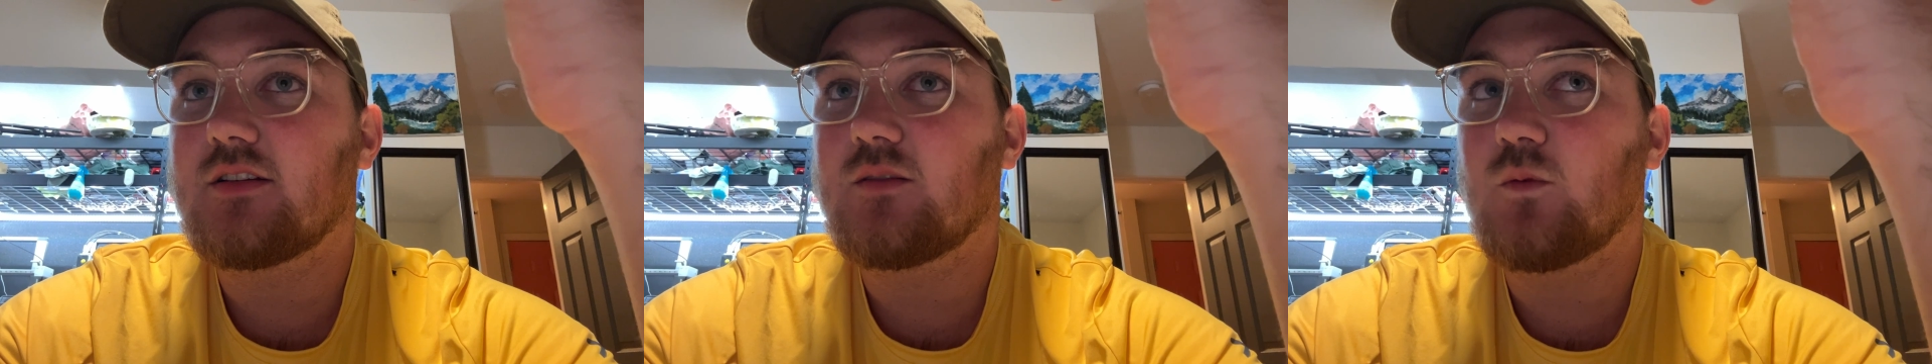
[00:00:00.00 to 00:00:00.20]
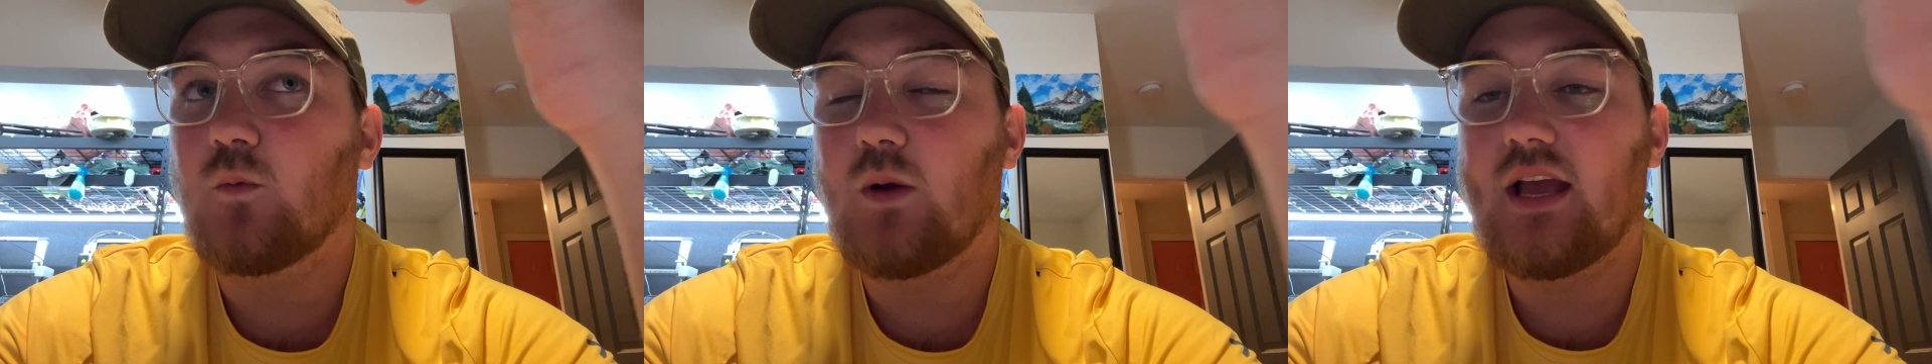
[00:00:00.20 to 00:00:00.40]

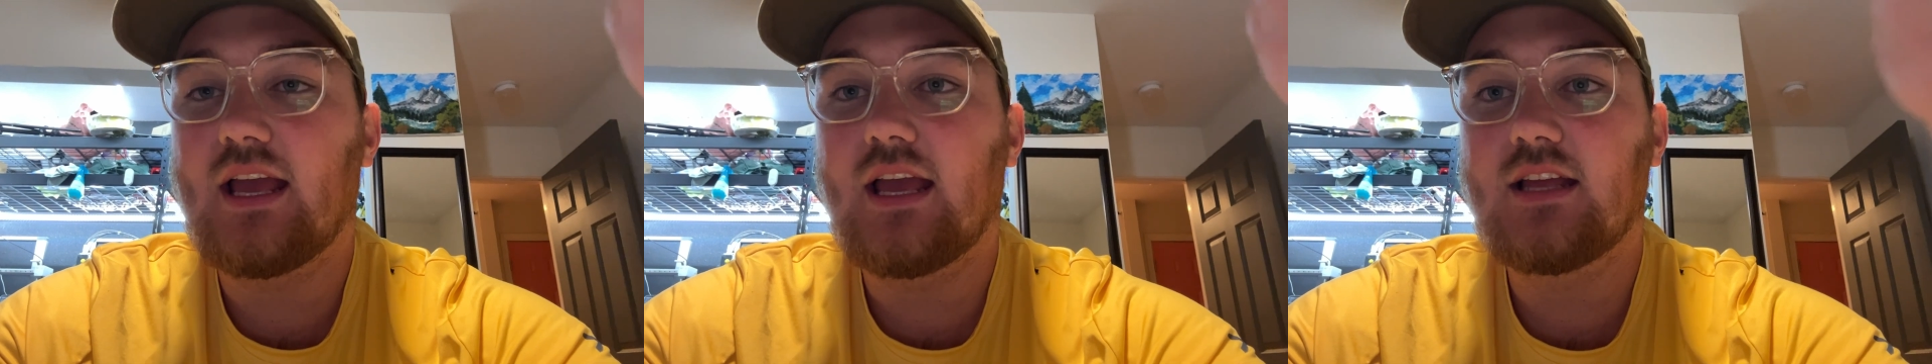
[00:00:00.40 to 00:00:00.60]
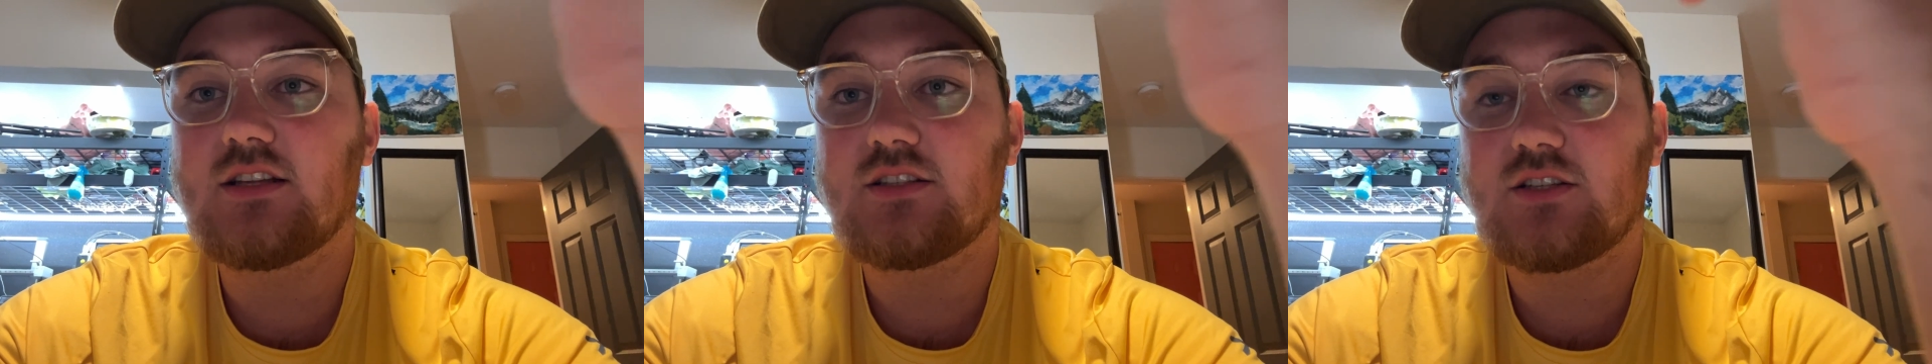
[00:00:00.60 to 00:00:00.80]

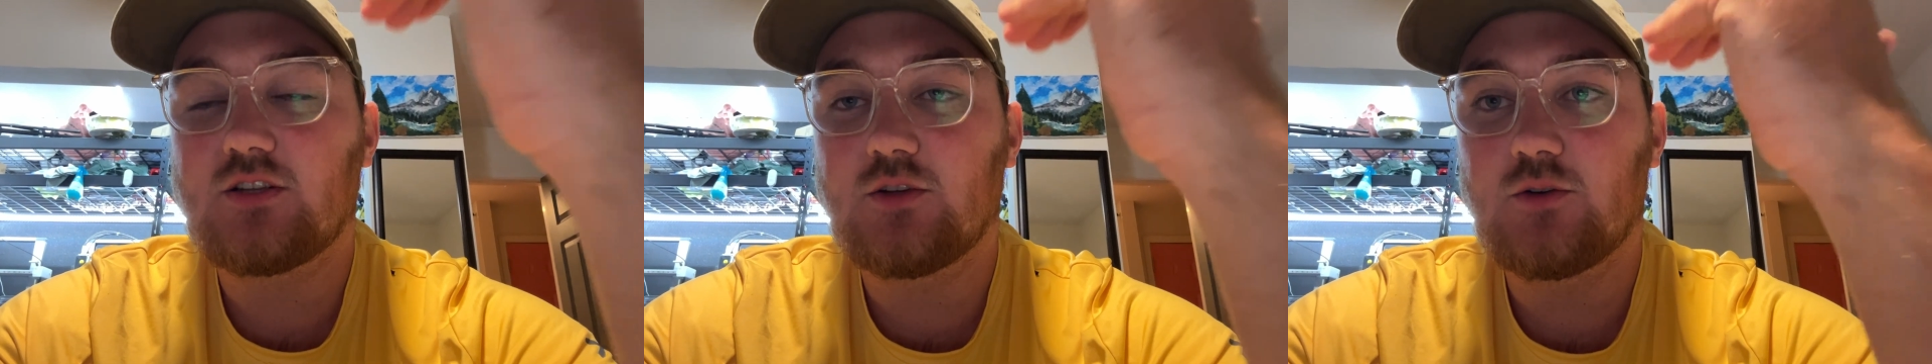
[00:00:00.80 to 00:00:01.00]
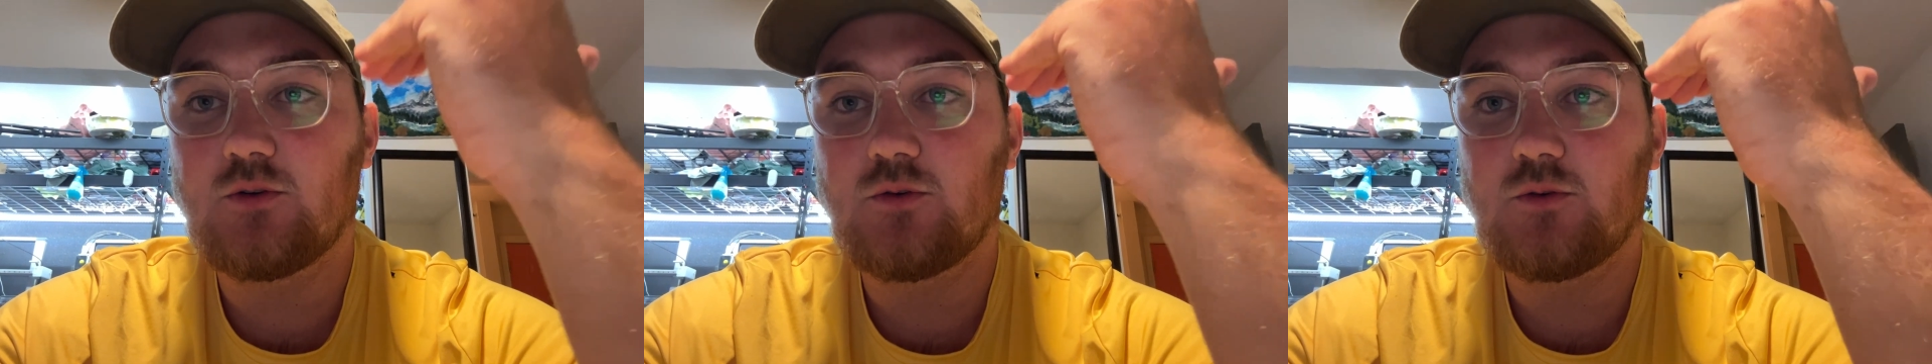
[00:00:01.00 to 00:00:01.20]

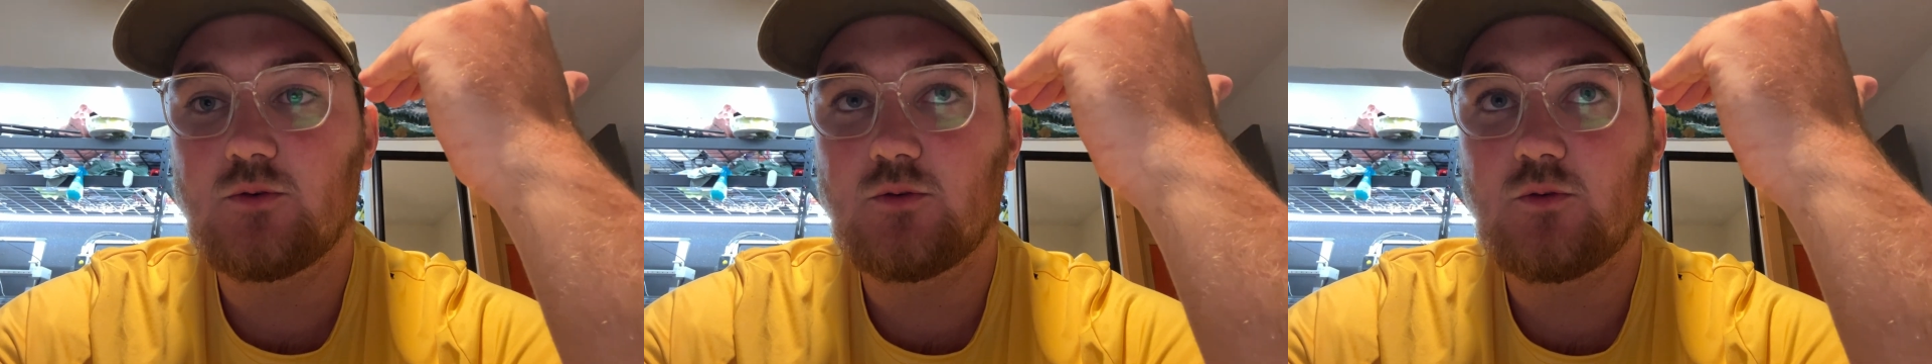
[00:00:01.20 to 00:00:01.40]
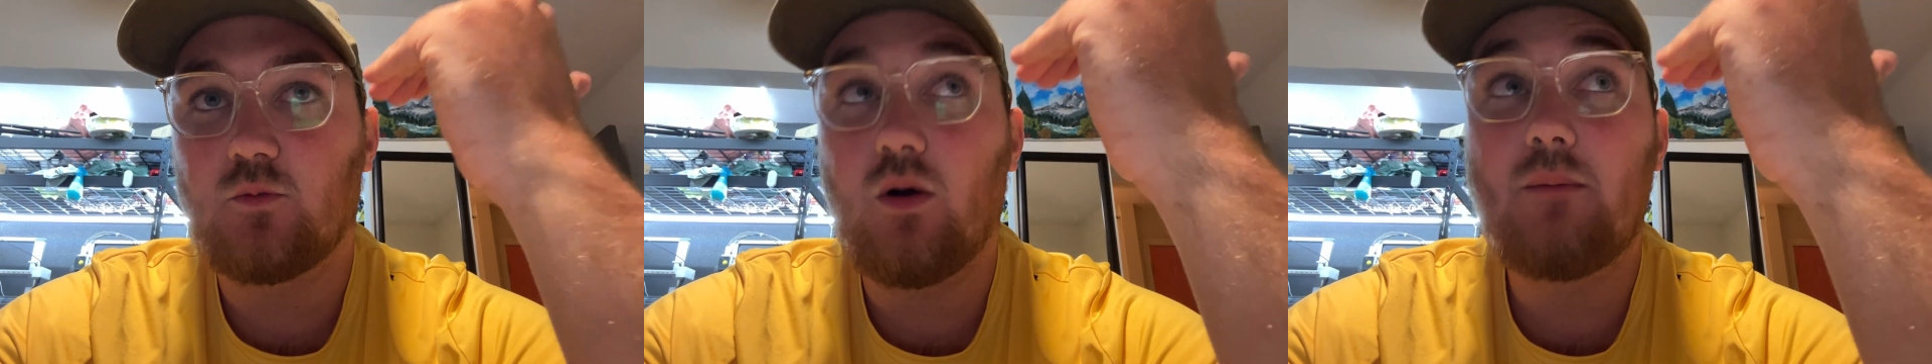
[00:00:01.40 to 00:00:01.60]

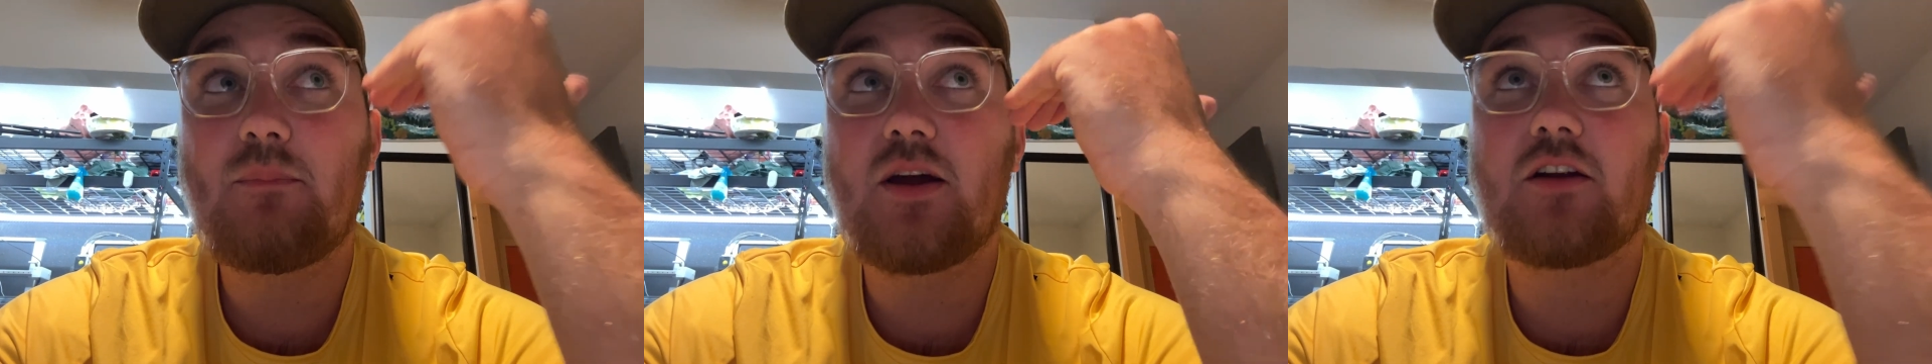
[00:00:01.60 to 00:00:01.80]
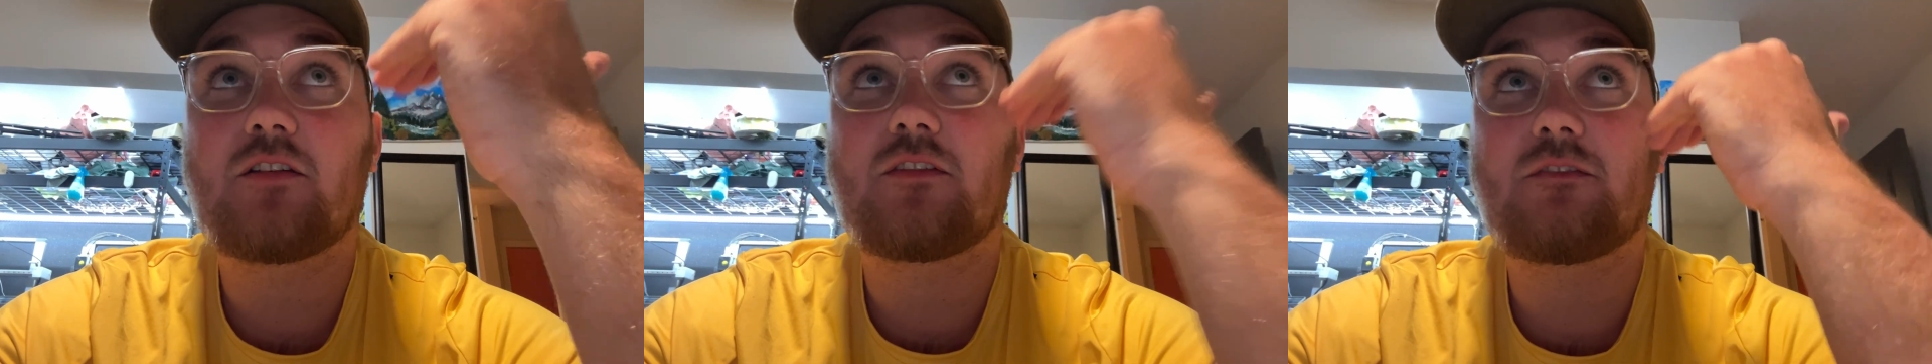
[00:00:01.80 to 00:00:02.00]

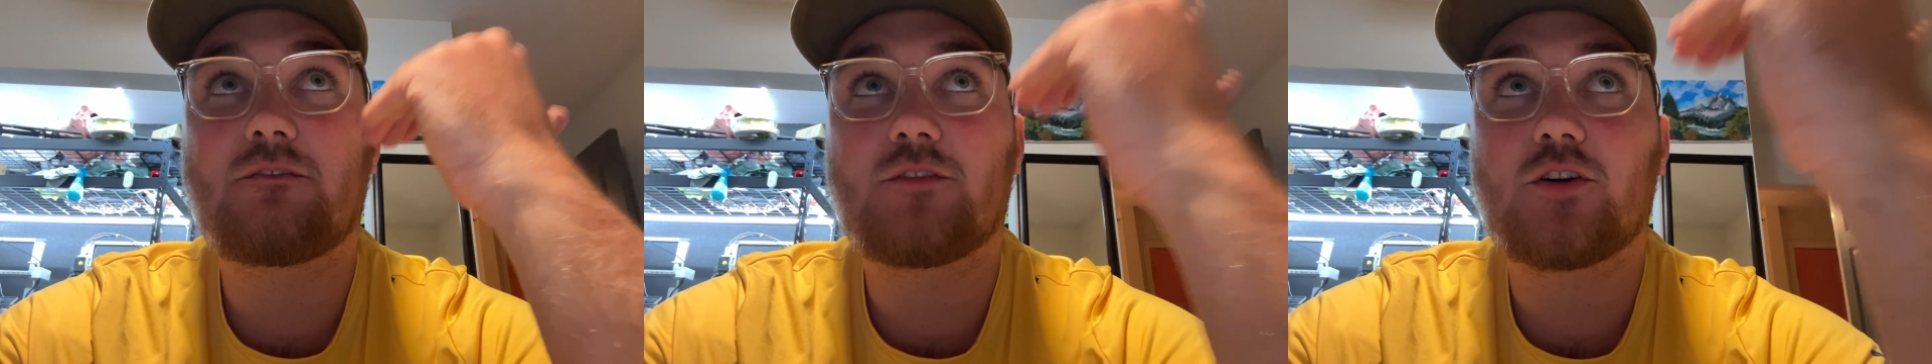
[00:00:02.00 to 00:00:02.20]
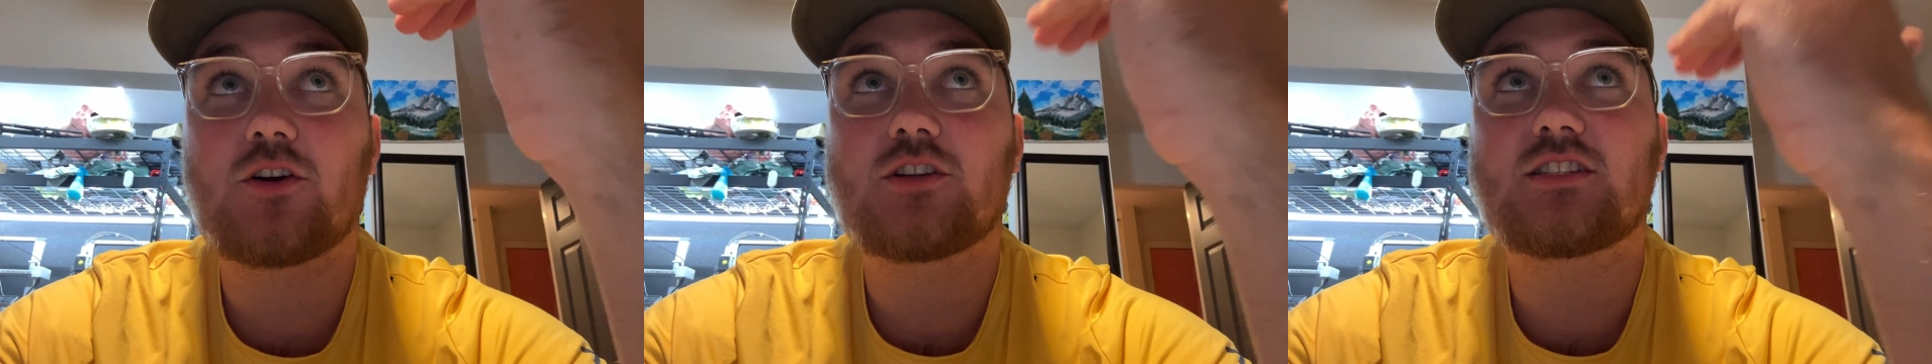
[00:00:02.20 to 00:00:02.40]

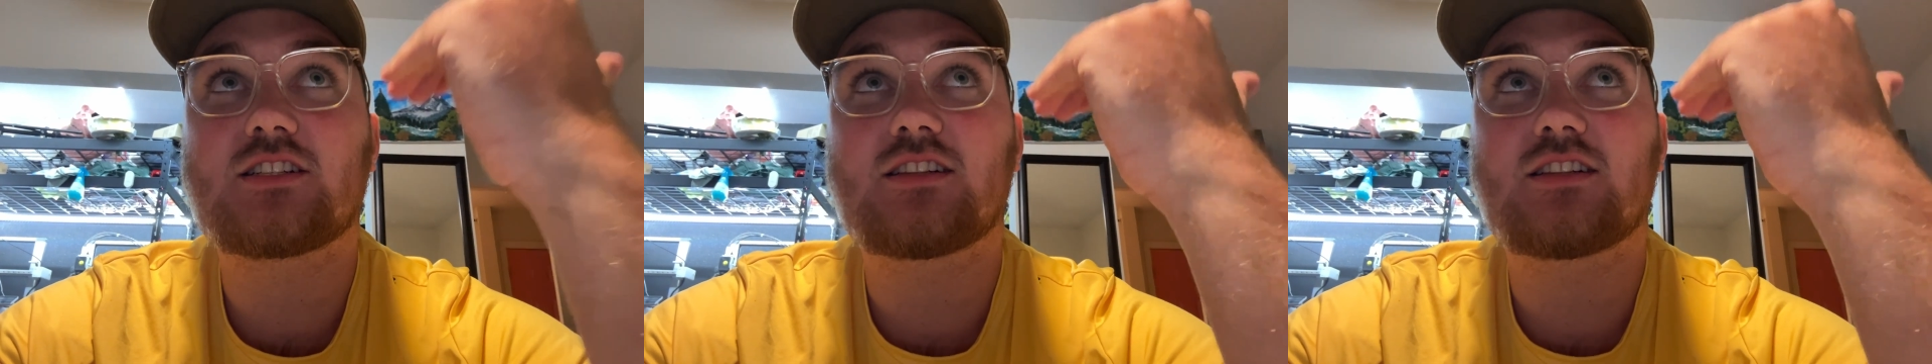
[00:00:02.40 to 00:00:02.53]
first